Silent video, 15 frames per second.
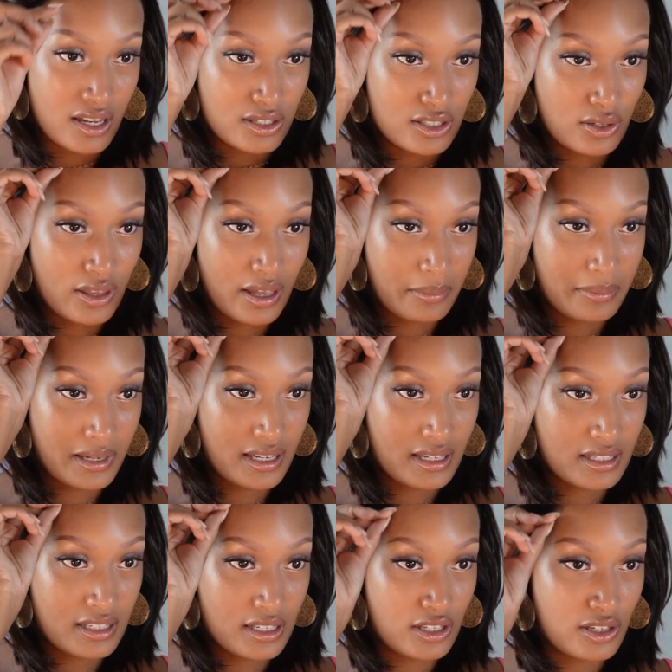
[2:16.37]
so that
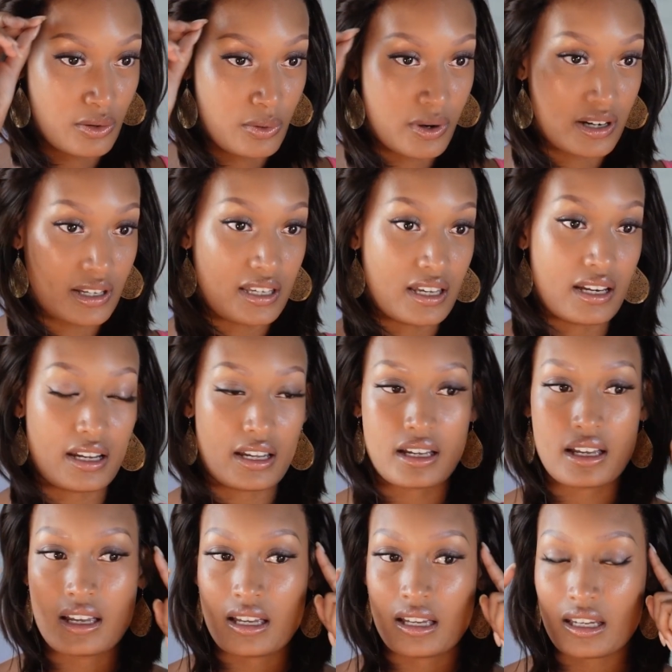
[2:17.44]
means you are
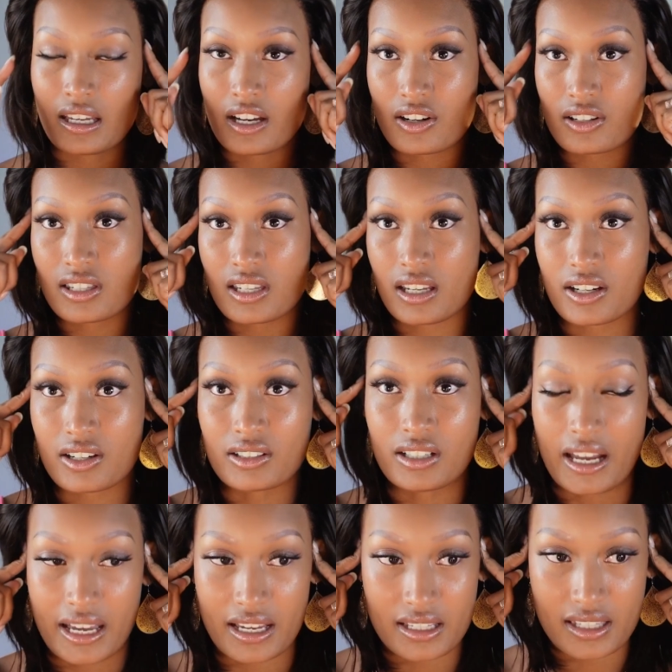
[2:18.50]
getting ear-to-ear
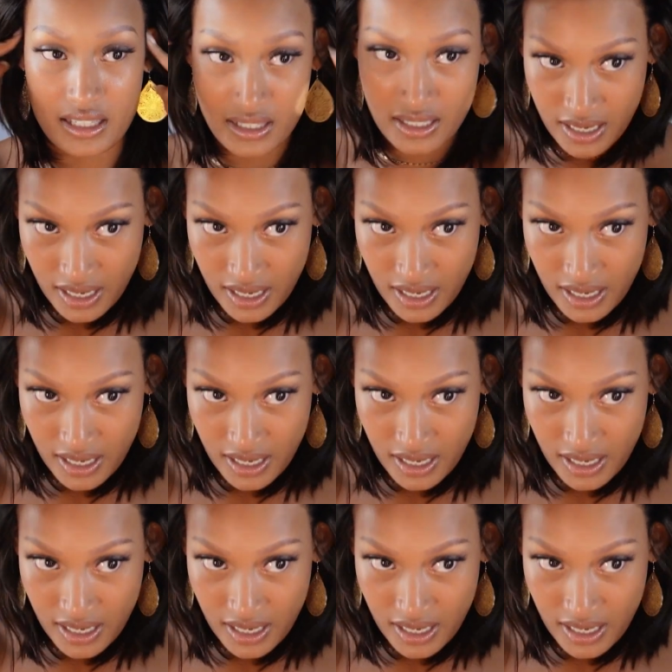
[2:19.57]
lace,